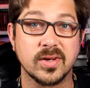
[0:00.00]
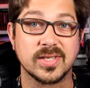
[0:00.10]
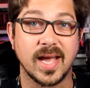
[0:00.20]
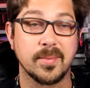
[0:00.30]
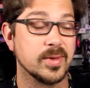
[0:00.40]
good
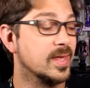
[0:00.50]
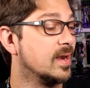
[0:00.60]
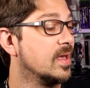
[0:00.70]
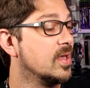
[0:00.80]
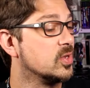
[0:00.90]
time with it,
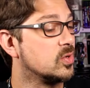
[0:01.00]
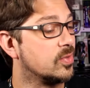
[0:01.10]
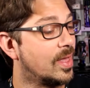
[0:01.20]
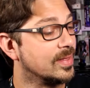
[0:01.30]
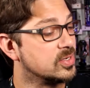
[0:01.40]
so I
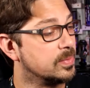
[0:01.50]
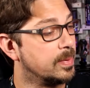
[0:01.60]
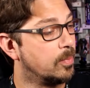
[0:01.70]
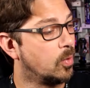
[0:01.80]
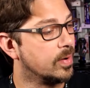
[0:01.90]
thought this would be
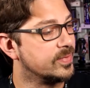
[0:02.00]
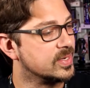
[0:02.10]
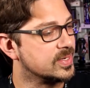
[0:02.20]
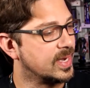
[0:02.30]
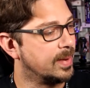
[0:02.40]
more of the
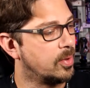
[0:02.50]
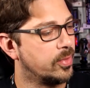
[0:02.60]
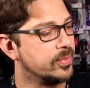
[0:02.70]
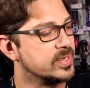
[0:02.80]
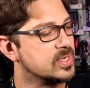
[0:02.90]
same,
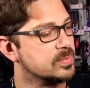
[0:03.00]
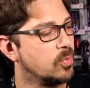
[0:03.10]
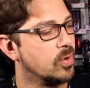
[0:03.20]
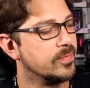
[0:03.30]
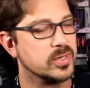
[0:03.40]
although this is
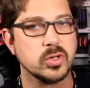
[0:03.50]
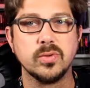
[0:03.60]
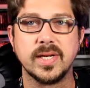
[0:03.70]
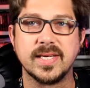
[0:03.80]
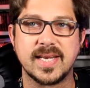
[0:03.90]
more of a
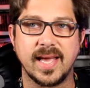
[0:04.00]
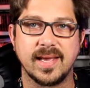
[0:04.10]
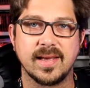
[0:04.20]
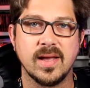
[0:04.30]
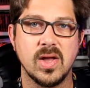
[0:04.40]
2D take,